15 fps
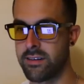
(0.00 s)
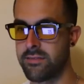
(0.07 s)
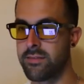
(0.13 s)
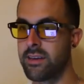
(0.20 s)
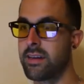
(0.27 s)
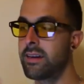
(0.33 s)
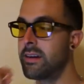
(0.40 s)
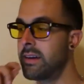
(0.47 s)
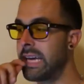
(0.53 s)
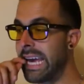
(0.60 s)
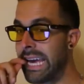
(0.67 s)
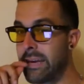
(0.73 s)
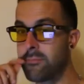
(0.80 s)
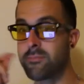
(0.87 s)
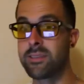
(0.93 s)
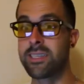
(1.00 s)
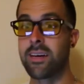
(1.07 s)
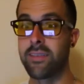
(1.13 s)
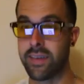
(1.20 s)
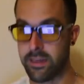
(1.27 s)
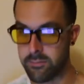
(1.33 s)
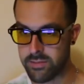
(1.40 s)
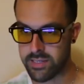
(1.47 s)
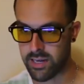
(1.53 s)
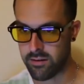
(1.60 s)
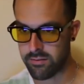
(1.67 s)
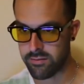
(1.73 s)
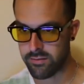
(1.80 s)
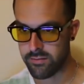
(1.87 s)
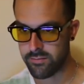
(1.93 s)
of him selling
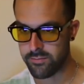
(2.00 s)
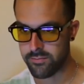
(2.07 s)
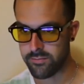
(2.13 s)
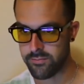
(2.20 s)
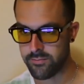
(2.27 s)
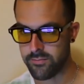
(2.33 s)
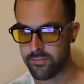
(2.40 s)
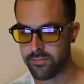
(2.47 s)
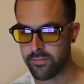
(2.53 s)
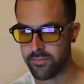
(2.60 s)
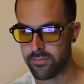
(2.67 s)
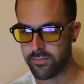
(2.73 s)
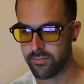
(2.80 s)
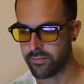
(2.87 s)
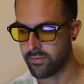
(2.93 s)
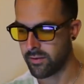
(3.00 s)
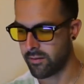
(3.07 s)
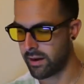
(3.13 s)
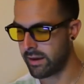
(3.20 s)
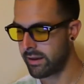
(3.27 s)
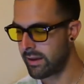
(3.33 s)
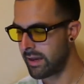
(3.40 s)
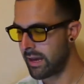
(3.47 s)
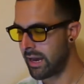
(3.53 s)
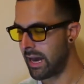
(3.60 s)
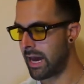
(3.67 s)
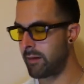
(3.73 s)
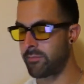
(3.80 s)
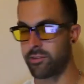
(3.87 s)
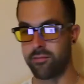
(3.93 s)
himself, right?
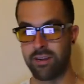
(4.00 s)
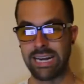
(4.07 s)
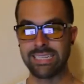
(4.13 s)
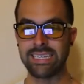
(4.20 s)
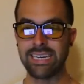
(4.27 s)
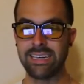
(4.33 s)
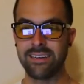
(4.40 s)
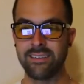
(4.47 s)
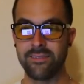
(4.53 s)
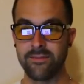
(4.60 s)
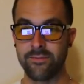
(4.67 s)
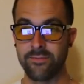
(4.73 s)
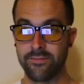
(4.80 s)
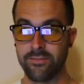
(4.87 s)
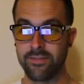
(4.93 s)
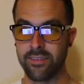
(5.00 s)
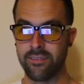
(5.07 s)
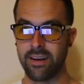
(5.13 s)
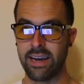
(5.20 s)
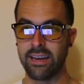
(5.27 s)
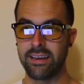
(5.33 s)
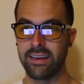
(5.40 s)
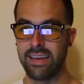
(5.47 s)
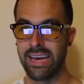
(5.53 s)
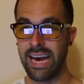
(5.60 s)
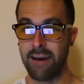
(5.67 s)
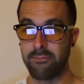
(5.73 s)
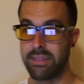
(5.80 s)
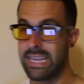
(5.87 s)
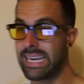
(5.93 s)
I'm directing, right?
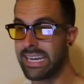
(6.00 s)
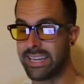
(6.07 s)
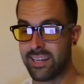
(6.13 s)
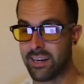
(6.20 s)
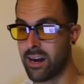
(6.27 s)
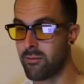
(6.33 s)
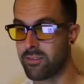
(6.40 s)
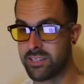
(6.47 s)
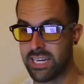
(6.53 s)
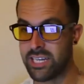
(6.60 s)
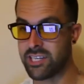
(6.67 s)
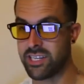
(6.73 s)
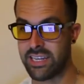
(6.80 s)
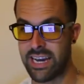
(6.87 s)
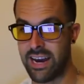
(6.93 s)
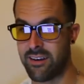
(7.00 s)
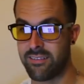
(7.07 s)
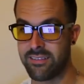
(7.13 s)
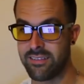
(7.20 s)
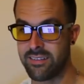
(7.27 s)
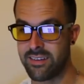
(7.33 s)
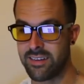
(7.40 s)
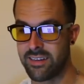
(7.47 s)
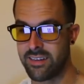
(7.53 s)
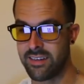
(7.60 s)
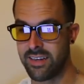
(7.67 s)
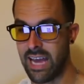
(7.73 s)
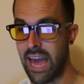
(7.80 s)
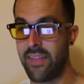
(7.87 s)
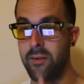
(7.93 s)
I'm leading the conversation now.
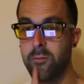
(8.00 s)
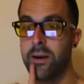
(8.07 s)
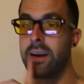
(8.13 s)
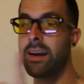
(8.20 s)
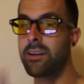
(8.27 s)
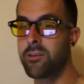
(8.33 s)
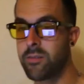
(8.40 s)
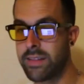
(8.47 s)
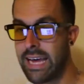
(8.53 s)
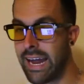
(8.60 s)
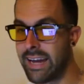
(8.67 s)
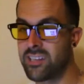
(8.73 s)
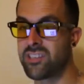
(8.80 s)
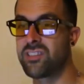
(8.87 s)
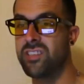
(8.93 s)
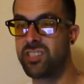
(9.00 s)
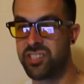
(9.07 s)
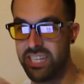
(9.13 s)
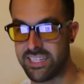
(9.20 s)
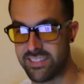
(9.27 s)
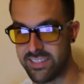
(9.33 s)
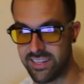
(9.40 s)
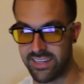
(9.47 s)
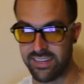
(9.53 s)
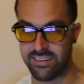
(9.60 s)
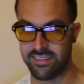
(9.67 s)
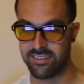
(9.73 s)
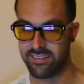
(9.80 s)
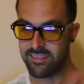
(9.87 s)
And then what did I do with that? I just suggested it.